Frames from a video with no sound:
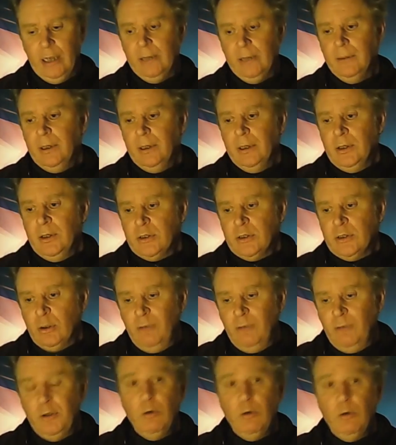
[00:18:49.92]
so if you were one
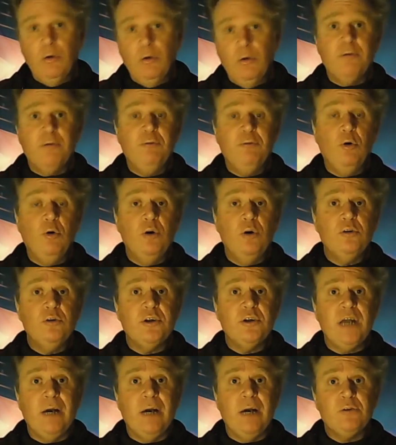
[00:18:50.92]
of the
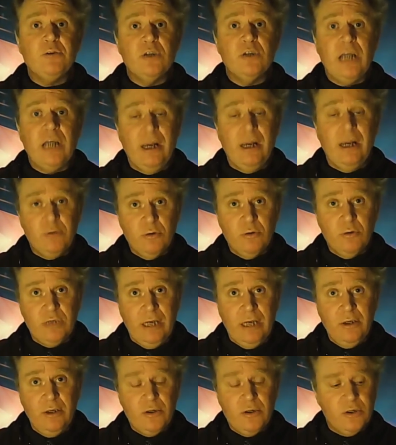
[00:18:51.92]
400,000 council
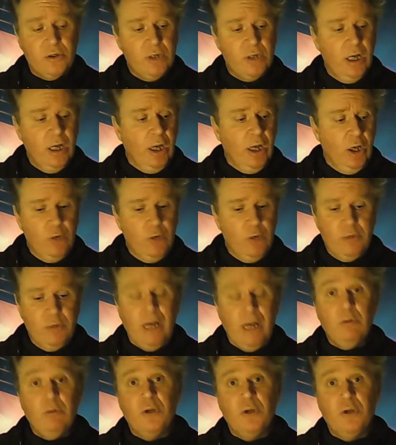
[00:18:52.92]
tenants who've now lost
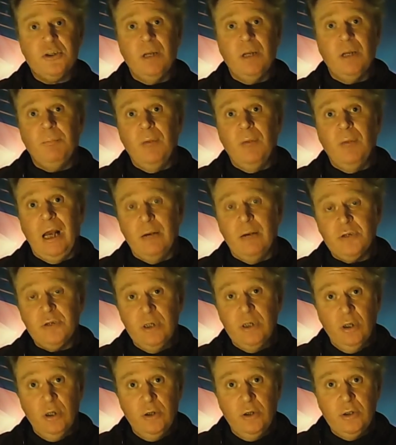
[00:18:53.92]
their house in
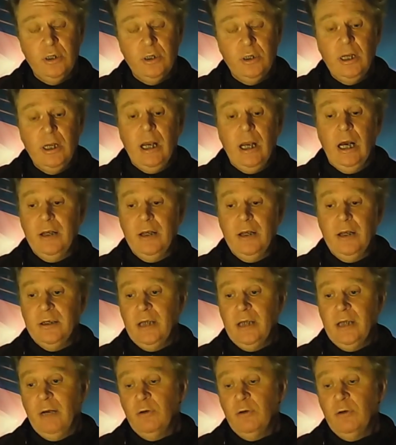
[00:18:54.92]
London and are now going
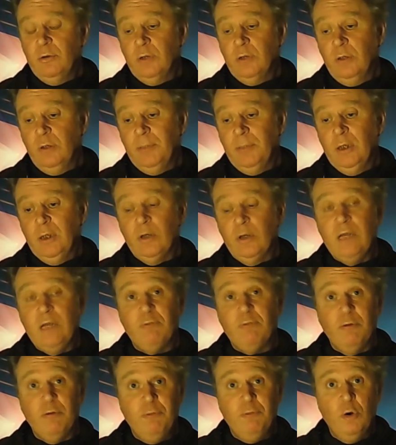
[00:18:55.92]
to be looking for
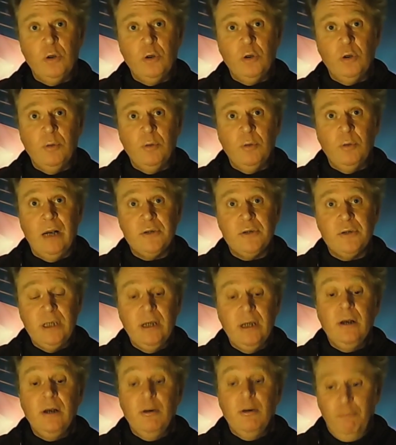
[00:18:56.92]
affordable housing,
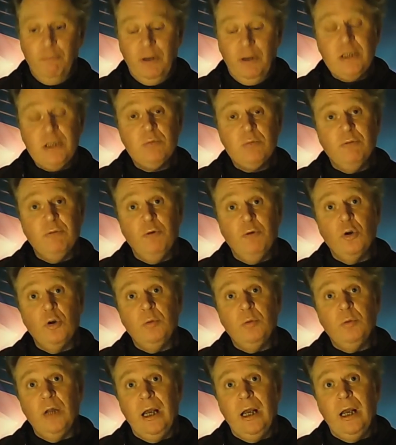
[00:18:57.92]
find some affordable
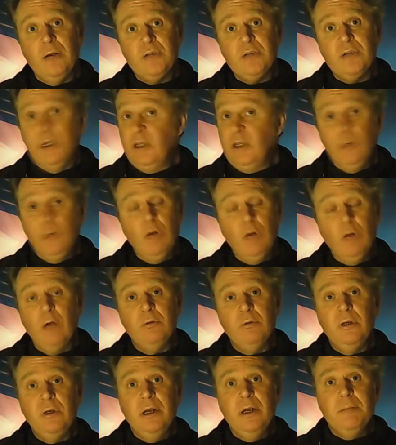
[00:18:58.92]
housing. You won't,
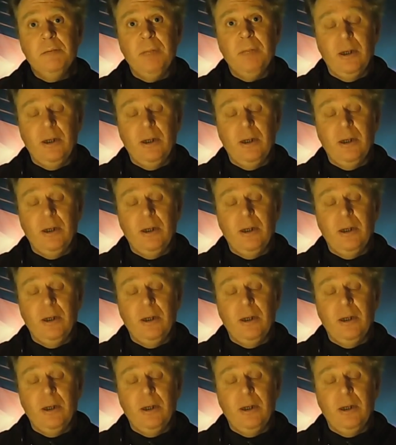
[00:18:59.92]
because